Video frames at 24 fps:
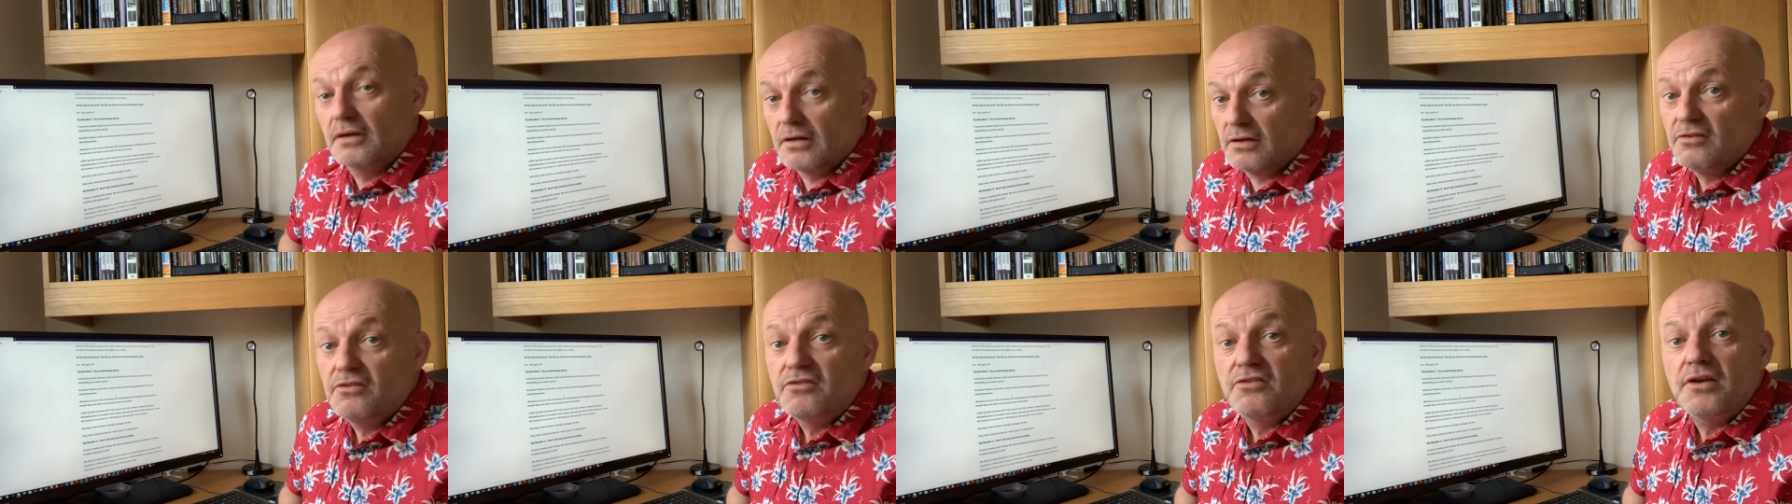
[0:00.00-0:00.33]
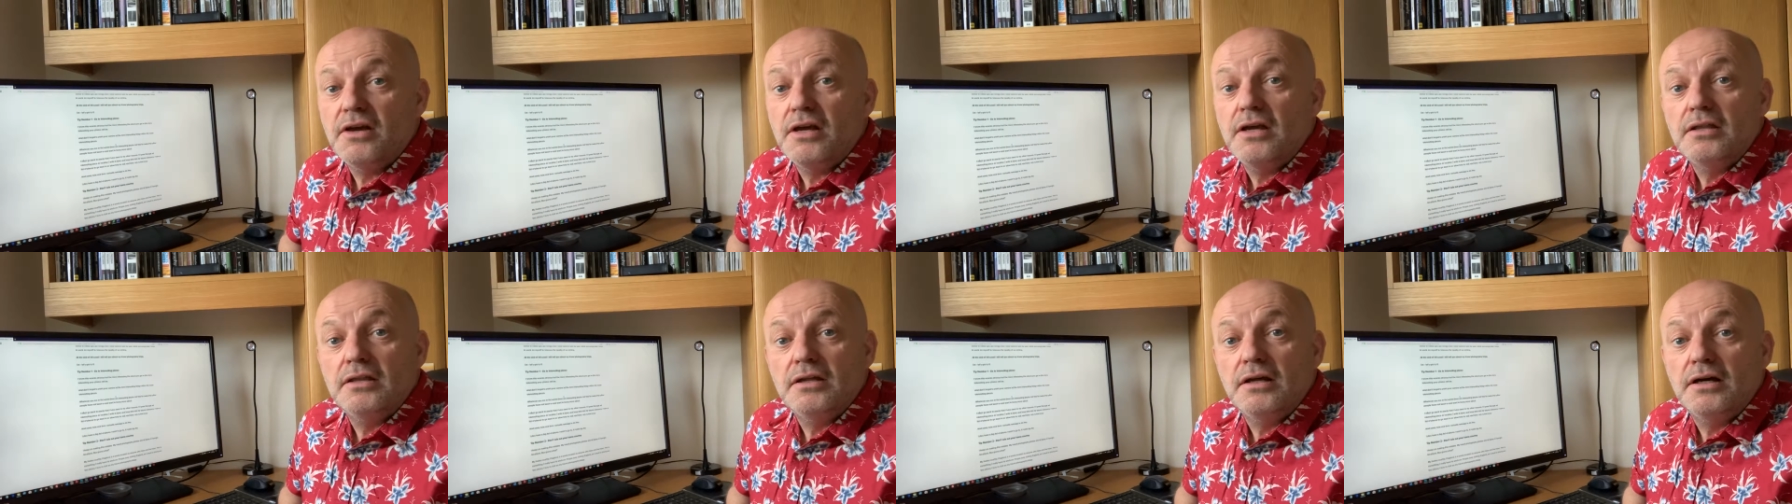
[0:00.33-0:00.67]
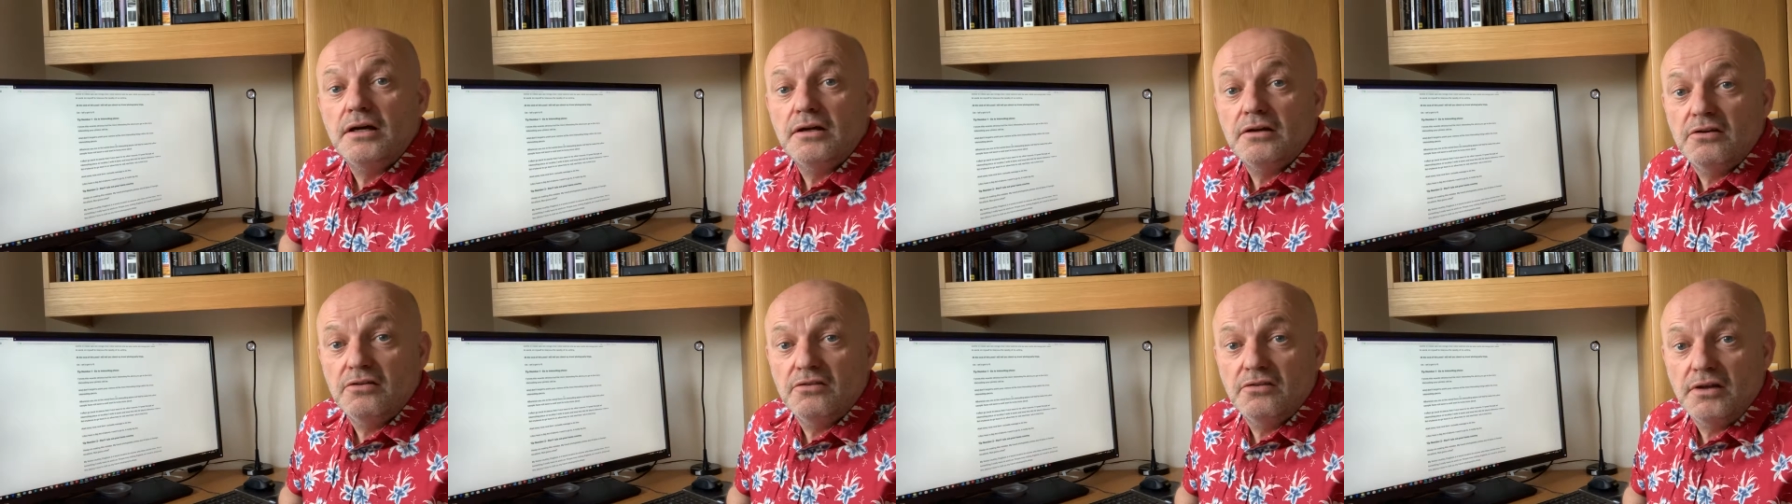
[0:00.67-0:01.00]
I can say
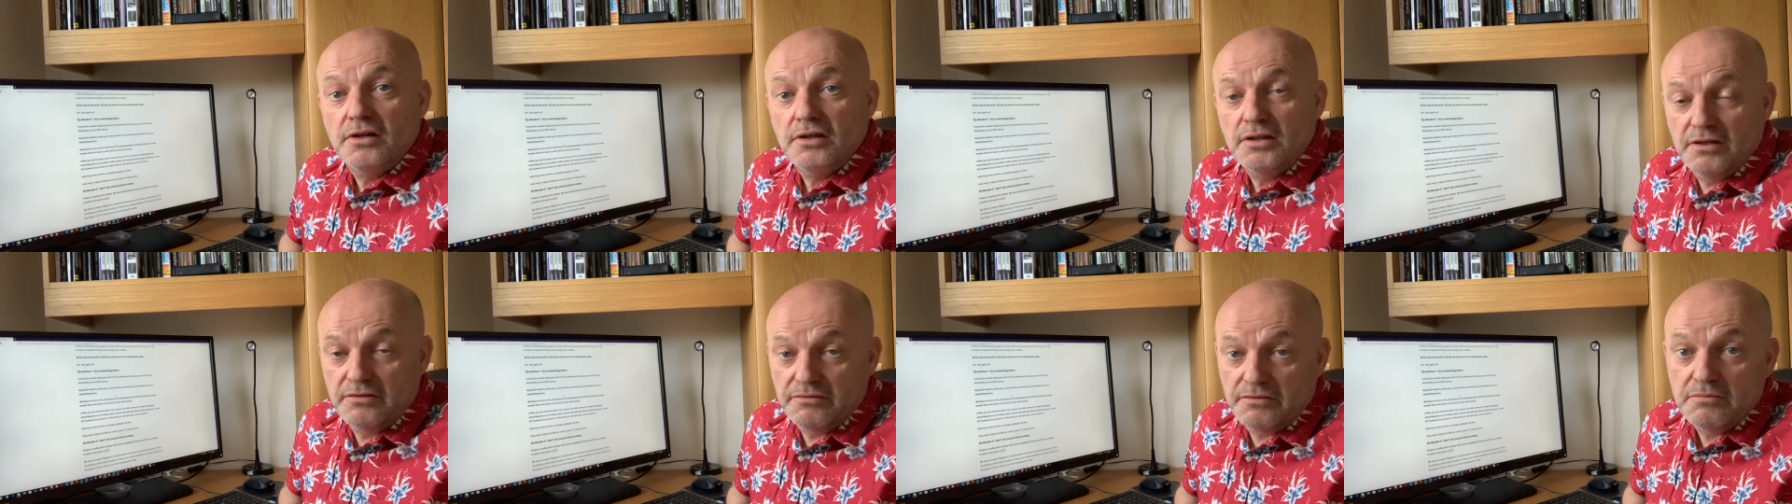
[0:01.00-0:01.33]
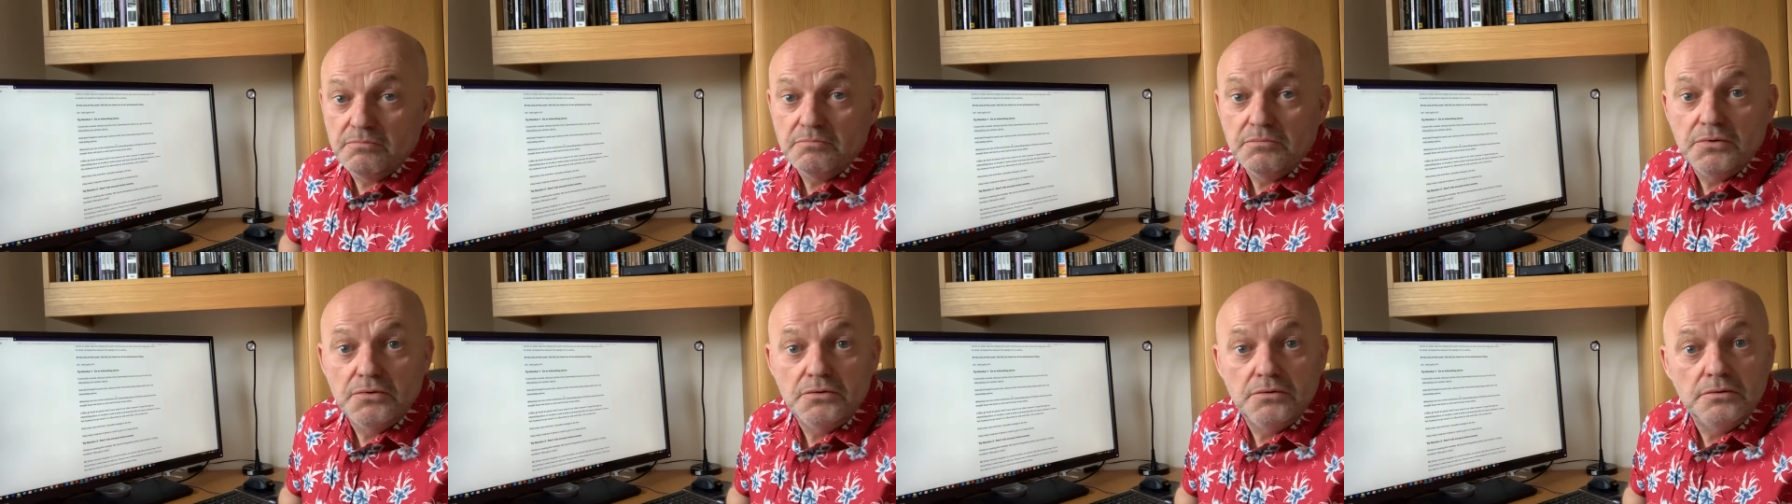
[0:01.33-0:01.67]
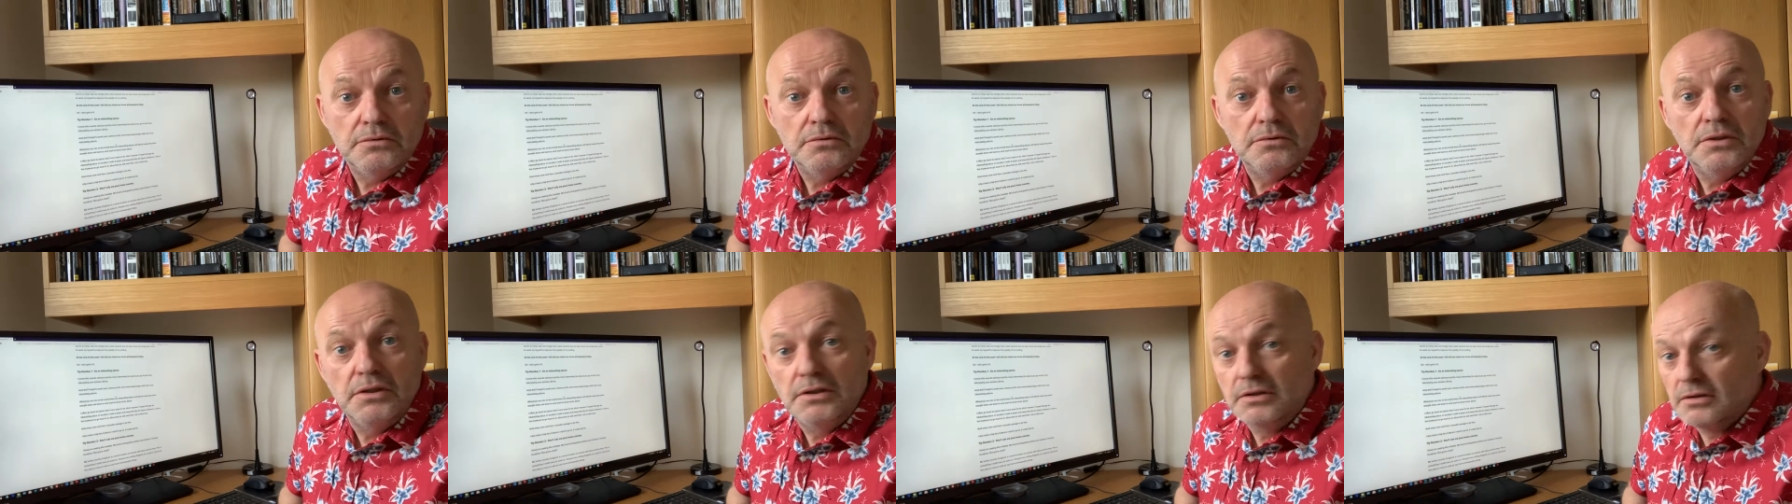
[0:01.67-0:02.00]
that because I live in
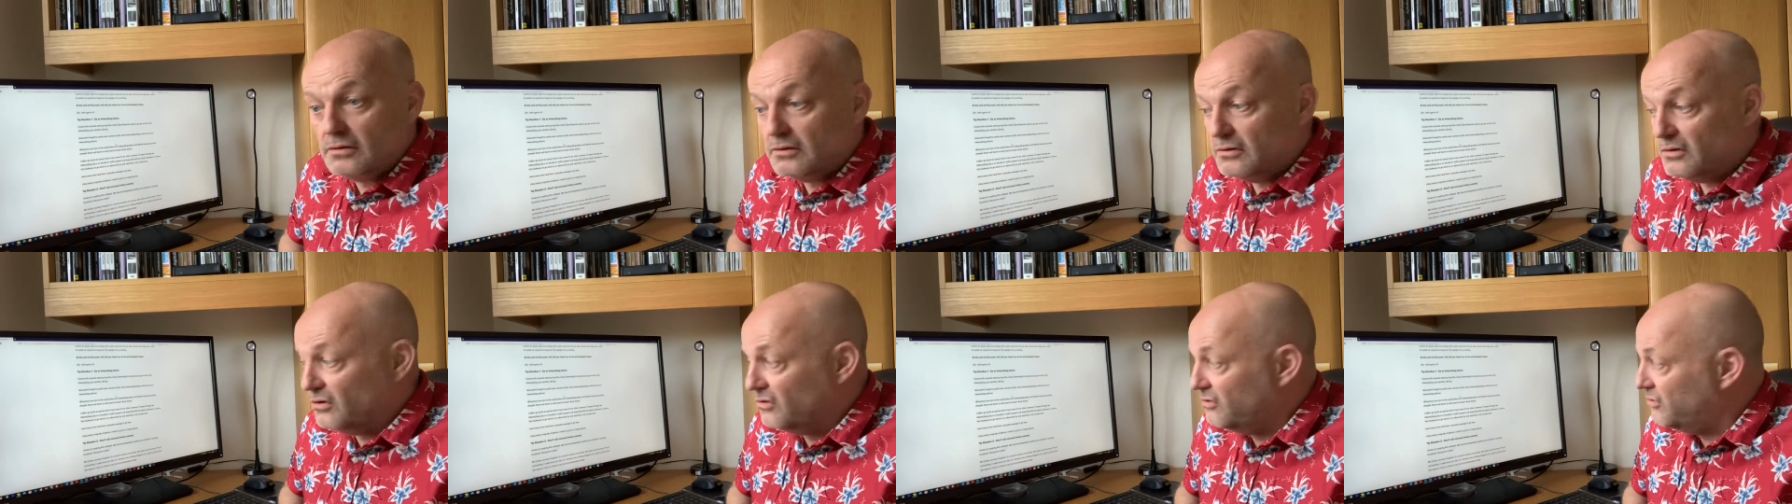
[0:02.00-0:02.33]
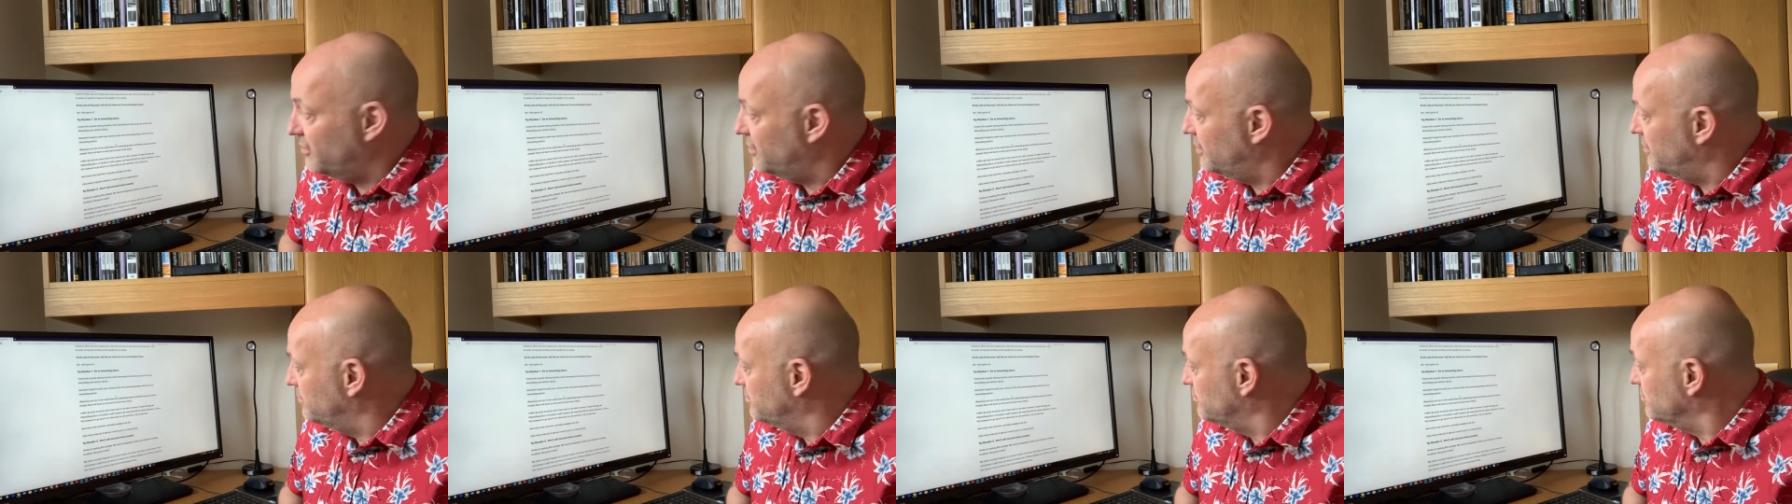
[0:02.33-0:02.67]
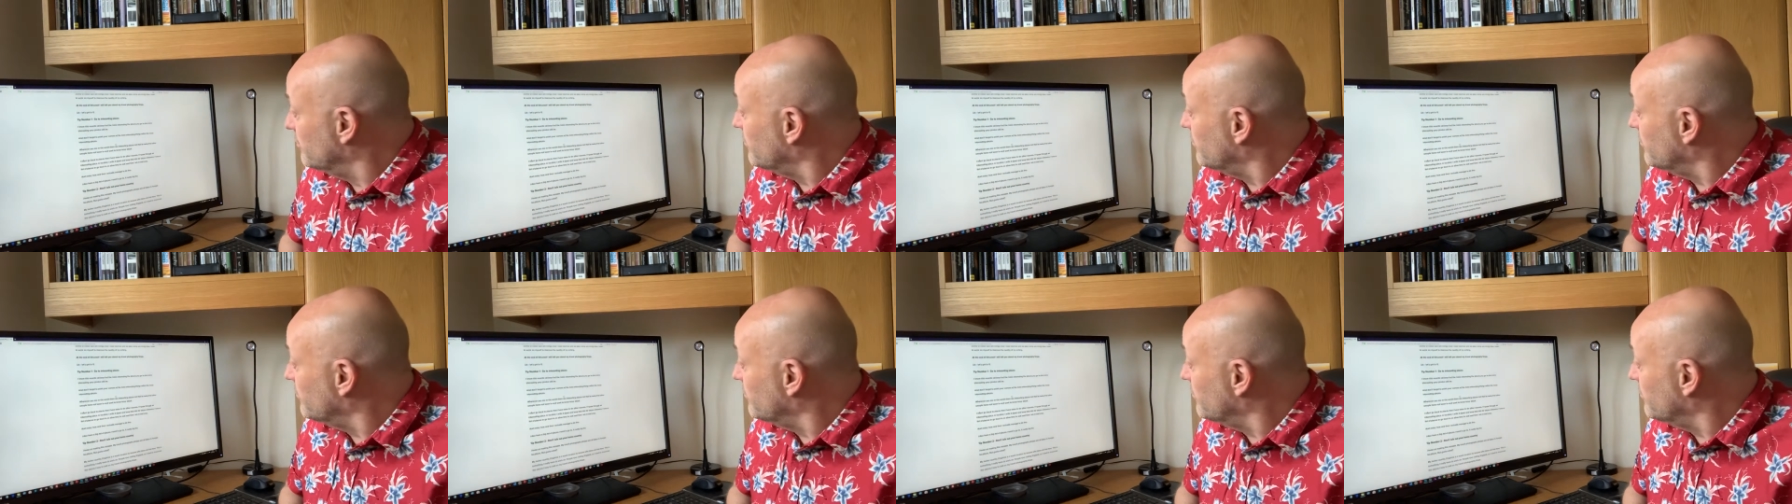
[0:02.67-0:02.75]
Poole, in Dorset.